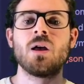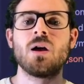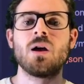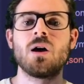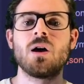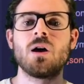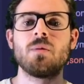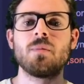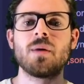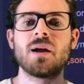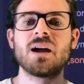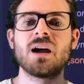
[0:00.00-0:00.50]

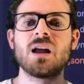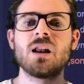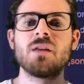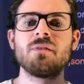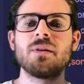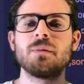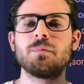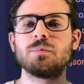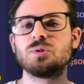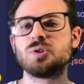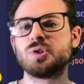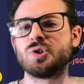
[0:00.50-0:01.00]
I kind of
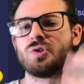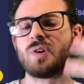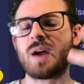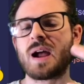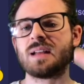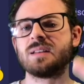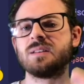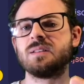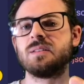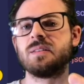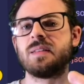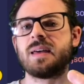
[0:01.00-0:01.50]

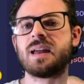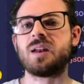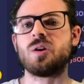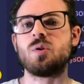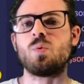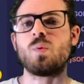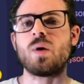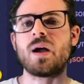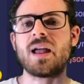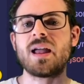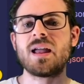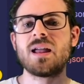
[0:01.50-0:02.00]
abstracted that
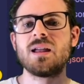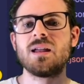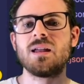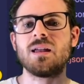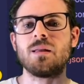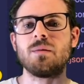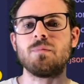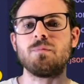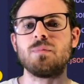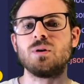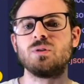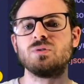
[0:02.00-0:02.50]
away
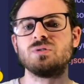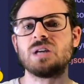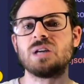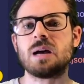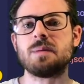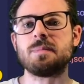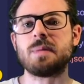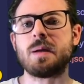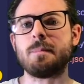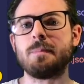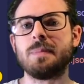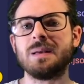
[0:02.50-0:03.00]
and built out
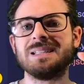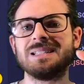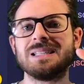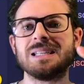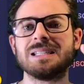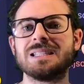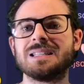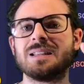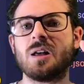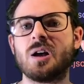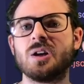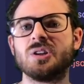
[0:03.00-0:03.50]
my
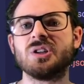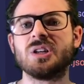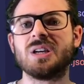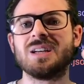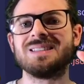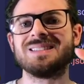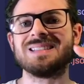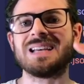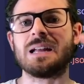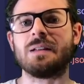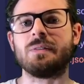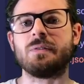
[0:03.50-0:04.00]
business logic
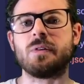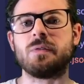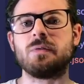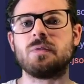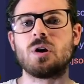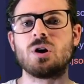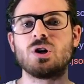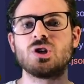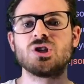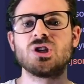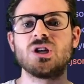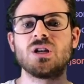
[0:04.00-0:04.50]
inside of a
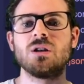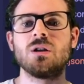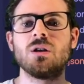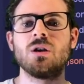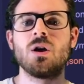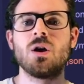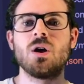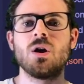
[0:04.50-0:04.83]
function.